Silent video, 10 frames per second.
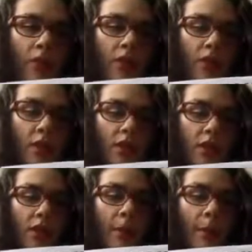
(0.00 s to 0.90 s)
Who is
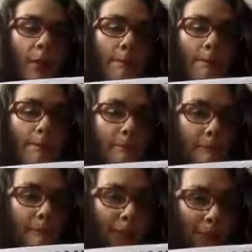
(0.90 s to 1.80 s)
cooking?
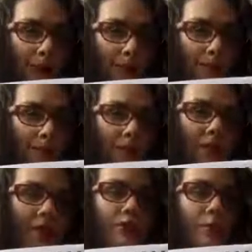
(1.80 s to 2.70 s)
Mama.
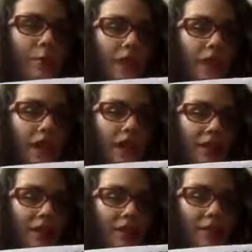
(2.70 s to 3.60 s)
So
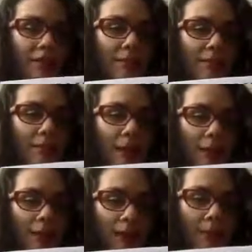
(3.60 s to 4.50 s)
because
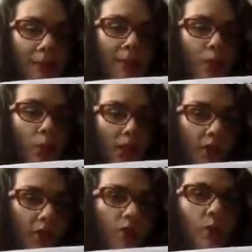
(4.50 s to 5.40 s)
mama is the
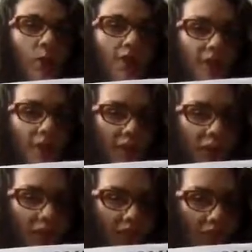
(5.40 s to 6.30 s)
one doing the
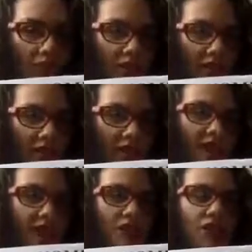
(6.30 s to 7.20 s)
action in the
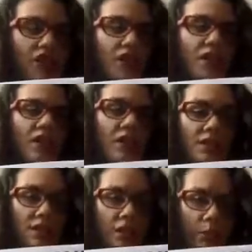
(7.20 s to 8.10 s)
sentence, she
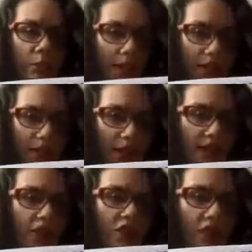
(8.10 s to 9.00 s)
is in nominative
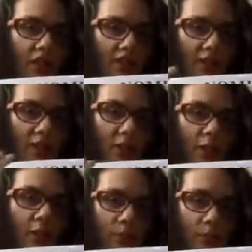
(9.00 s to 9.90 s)
case. She takes the
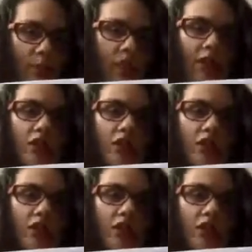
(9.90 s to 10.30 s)
form.